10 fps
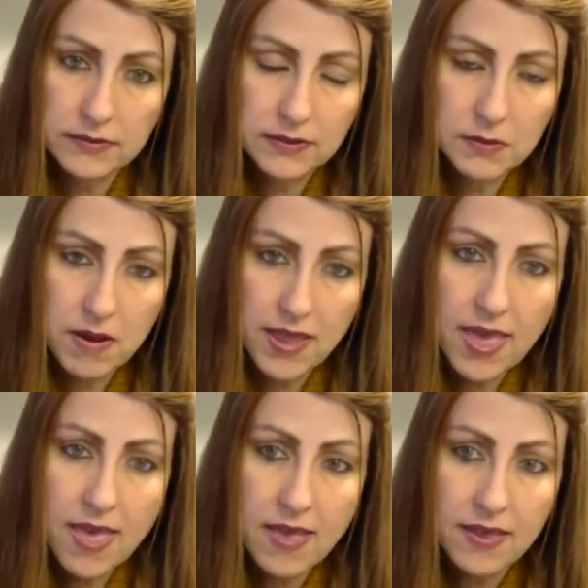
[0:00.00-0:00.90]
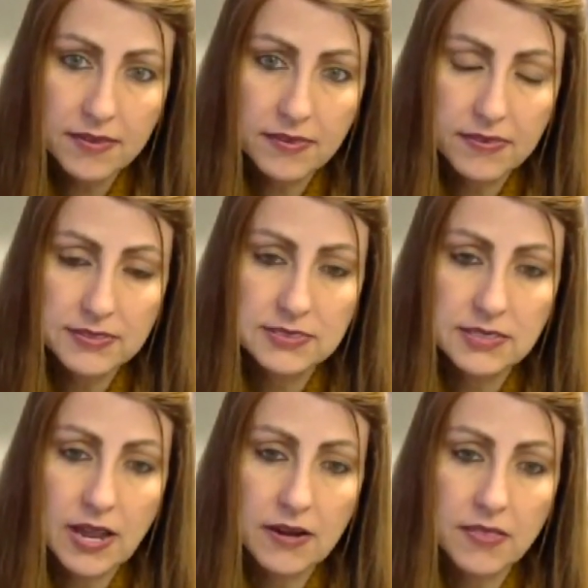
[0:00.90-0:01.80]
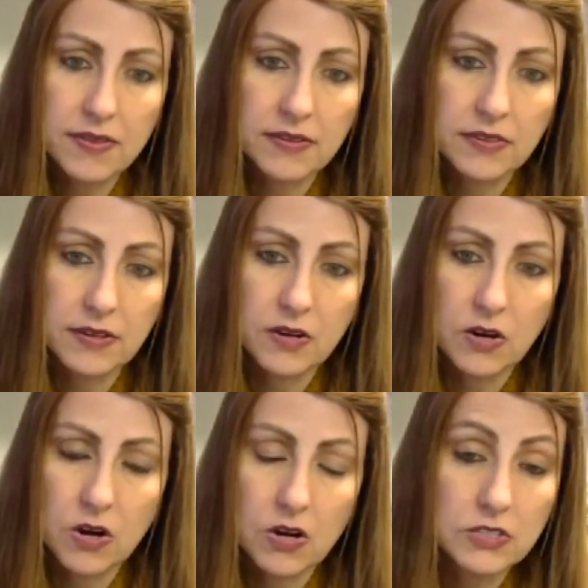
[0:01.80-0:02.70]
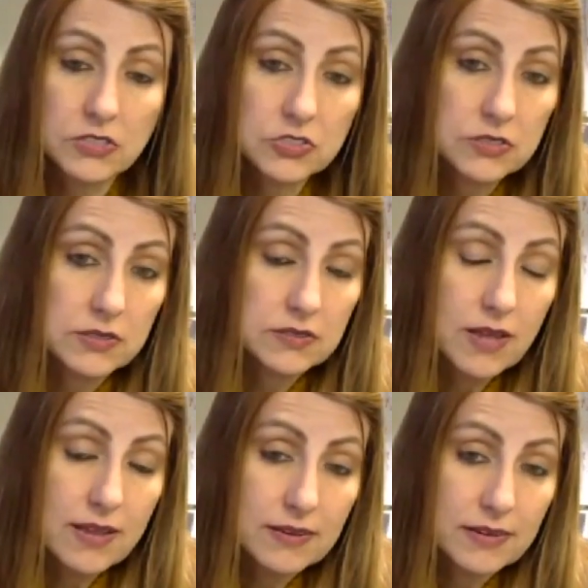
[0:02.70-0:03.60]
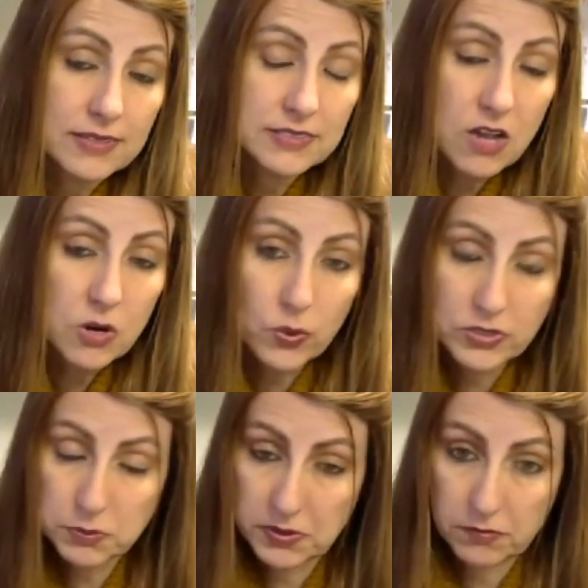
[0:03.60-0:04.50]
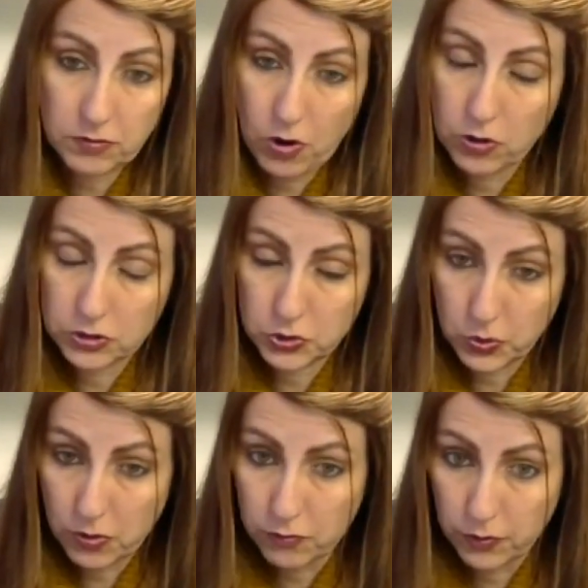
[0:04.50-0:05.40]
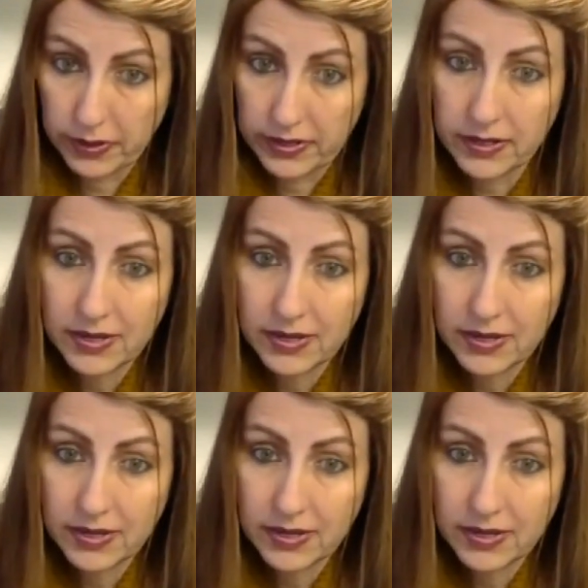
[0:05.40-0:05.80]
in my head that this is the kind of thing that our country is not going to be able to avoid.